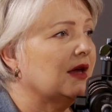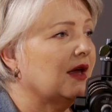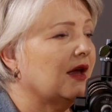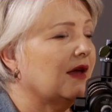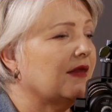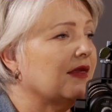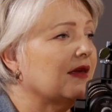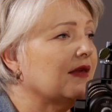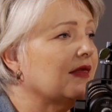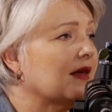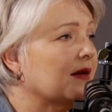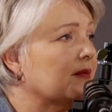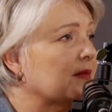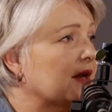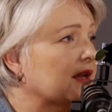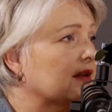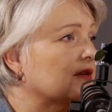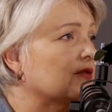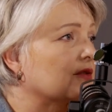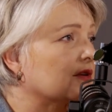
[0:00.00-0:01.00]
And then they
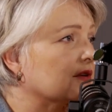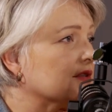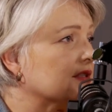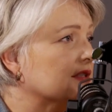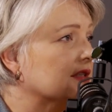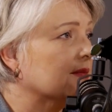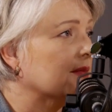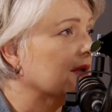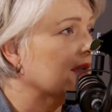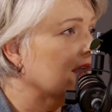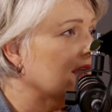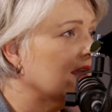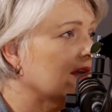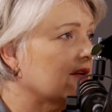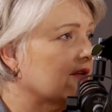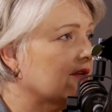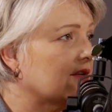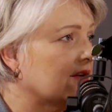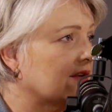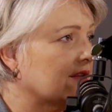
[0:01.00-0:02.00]
might grow some
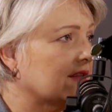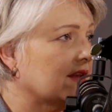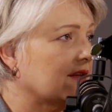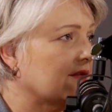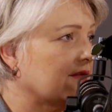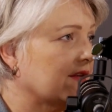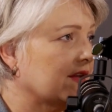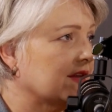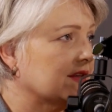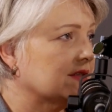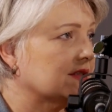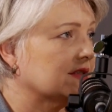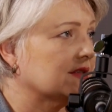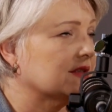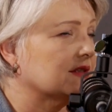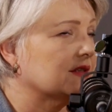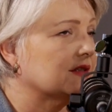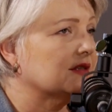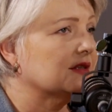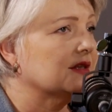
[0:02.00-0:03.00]
hair on their
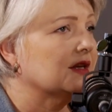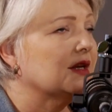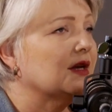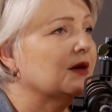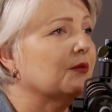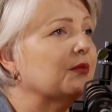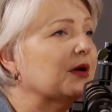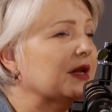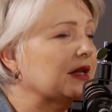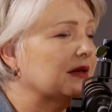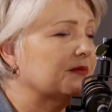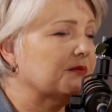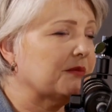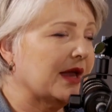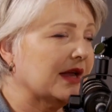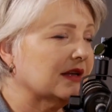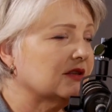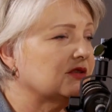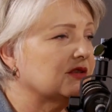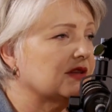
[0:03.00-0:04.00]
faces. But
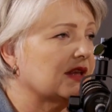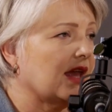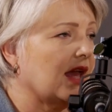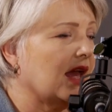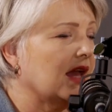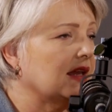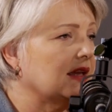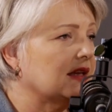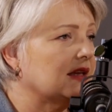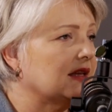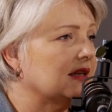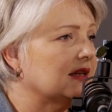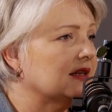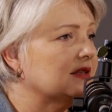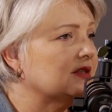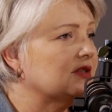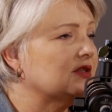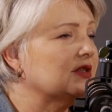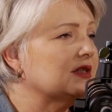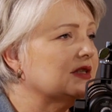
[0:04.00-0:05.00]
back to the acne,
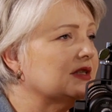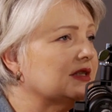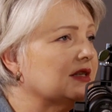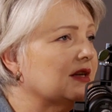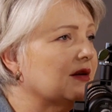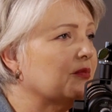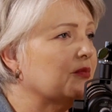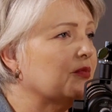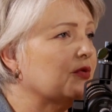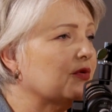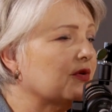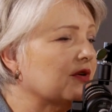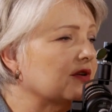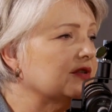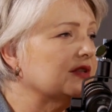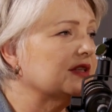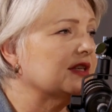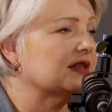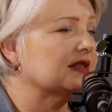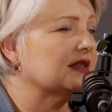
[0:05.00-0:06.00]
it's just a
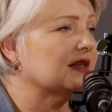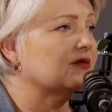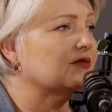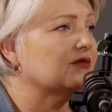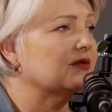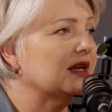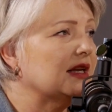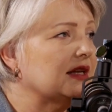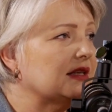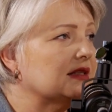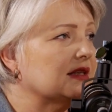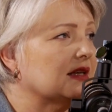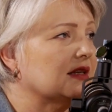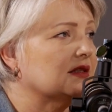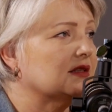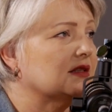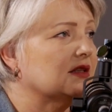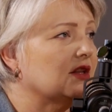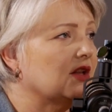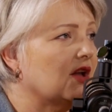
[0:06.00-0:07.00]
process that really
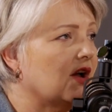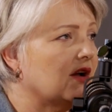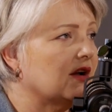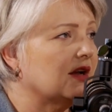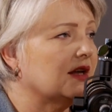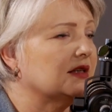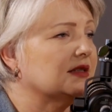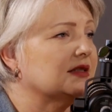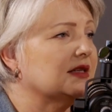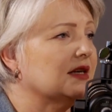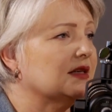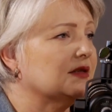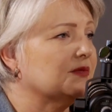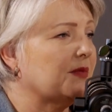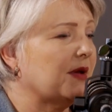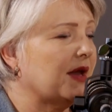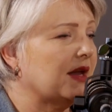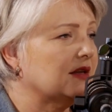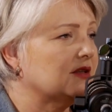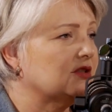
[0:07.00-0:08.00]
takes long and takes
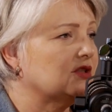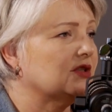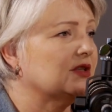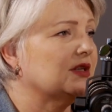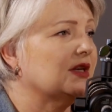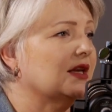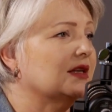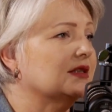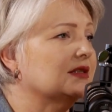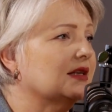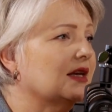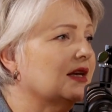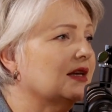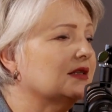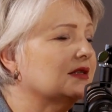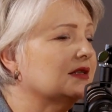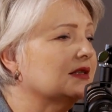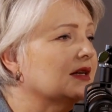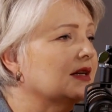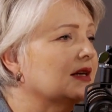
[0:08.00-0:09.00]
passion and
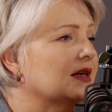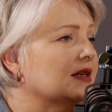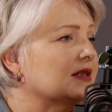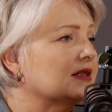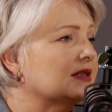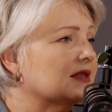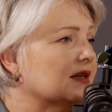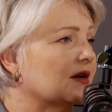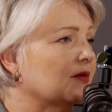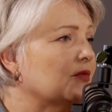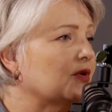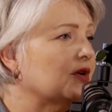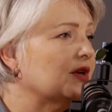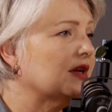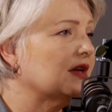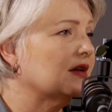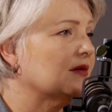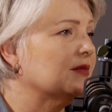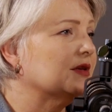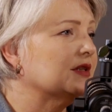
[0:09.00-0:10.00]
takes someone
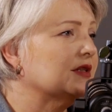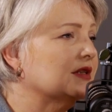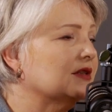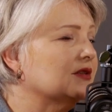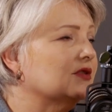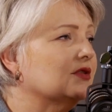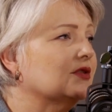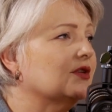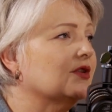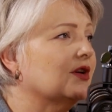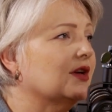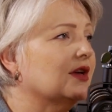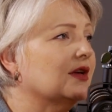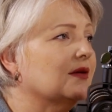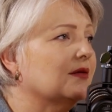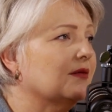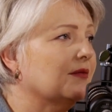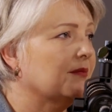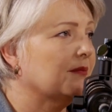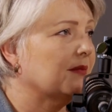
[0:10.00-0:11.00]
committing to
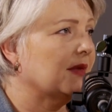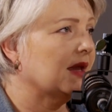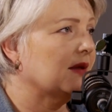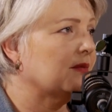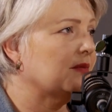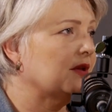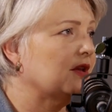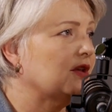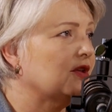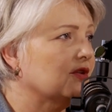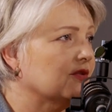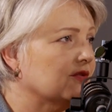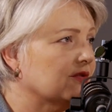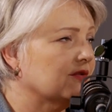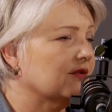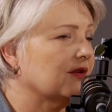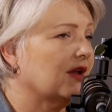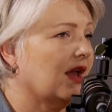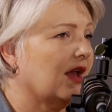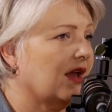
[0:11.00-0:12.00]
going, maybe
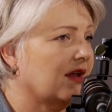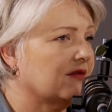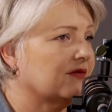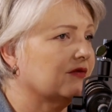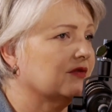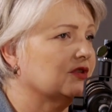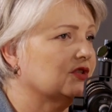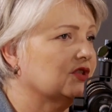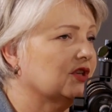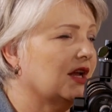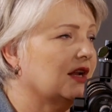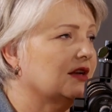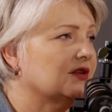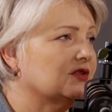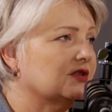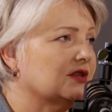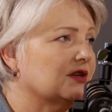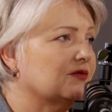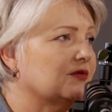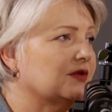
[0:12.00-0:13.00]
you have a
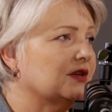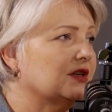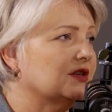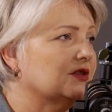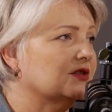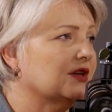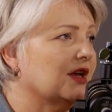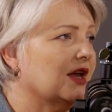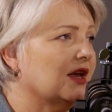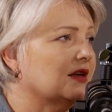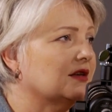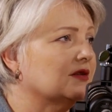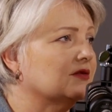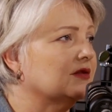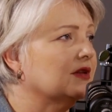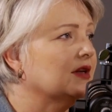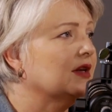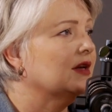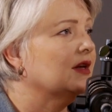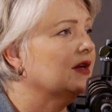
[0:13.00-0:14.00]
challenge that we need to handle.